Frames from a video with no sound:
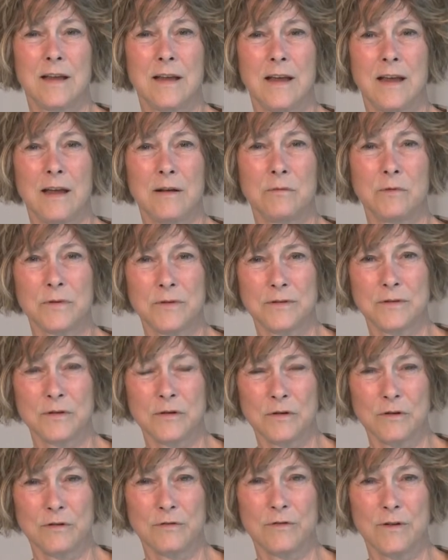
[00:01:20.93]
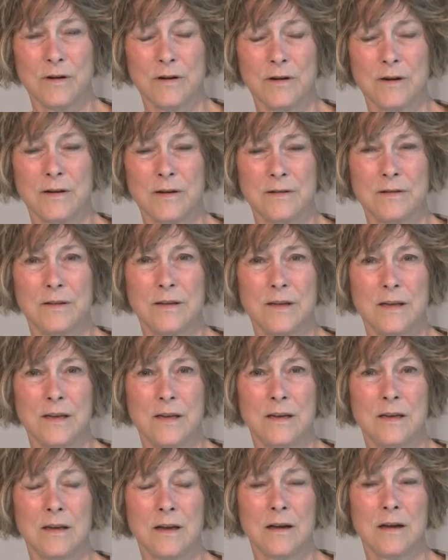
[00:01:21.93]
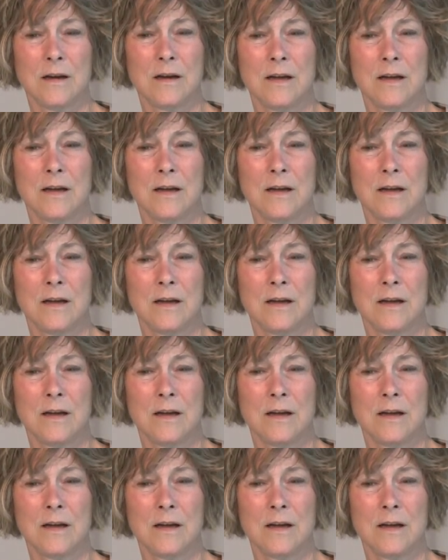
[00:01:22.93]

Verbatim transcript: and will serve on the uh,